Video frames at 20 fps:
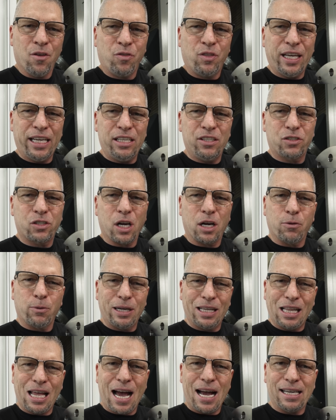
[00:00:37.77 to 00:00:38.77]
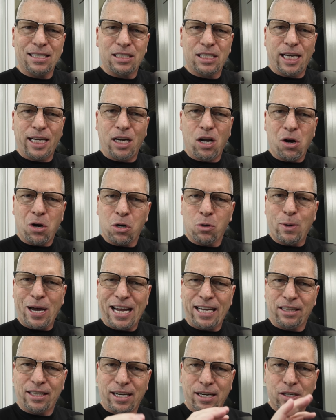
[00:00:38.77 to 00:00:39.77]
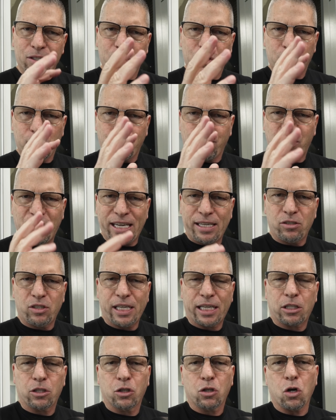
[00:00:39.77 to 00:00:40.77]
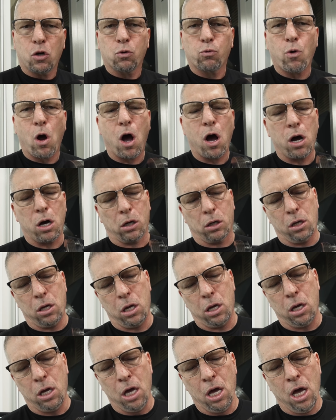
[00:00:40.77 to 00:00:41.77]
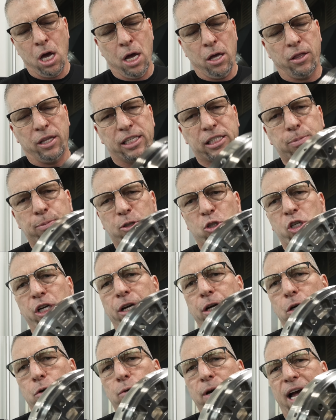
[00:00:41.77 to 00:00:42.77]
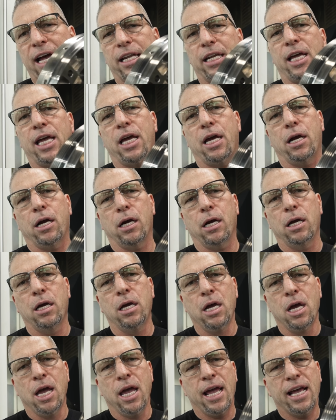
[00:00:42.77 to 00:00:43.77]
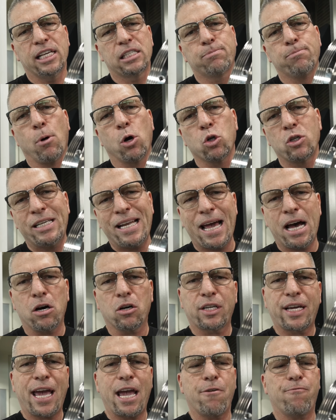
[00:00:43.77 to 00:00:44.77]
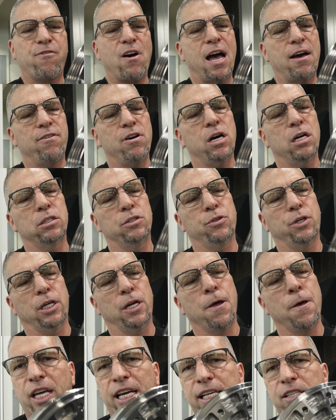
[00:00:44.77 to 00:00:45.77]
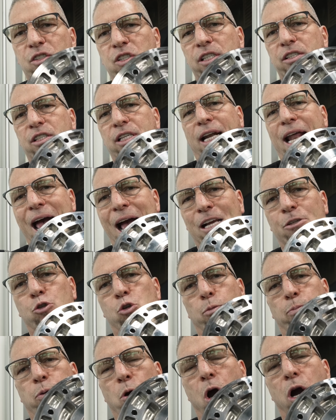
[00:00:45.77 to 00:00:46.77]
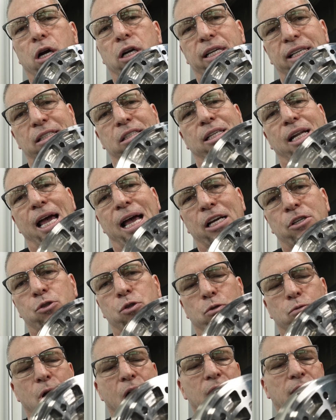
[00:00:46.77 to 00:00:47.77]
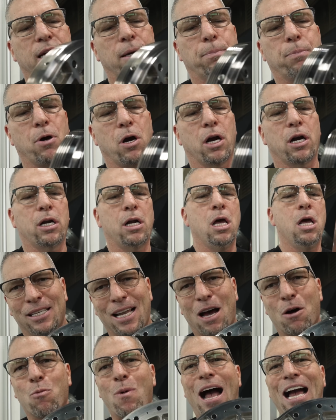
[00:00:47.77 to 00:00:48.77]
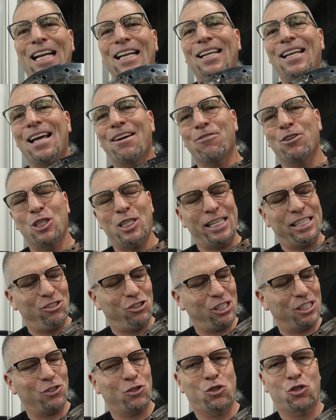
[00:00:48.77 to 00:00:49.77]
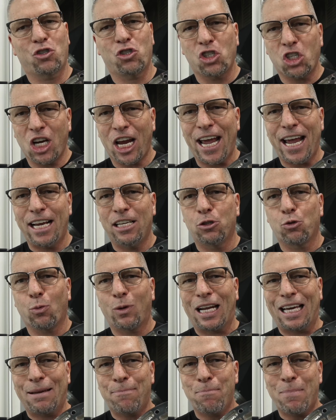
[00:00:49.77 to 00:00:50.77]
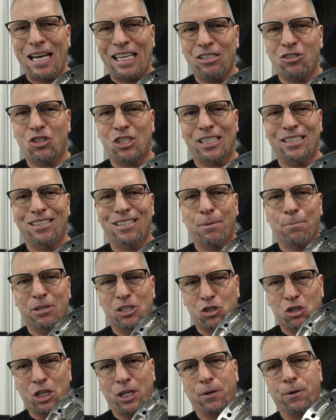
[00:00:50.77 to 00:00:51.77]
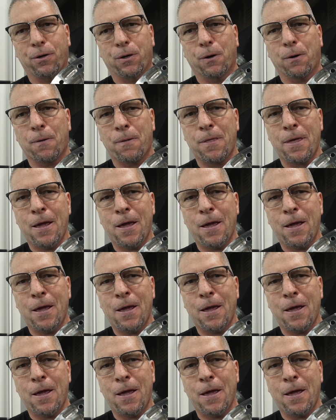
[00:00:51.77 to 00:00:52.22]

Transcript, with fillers: then you start realizing, oh wait, there's some things that could go wrong. This material right here is Monel K five hundred. This is an actual part, it's an actual rocket part. Now why did everything just change when I mentioned the material?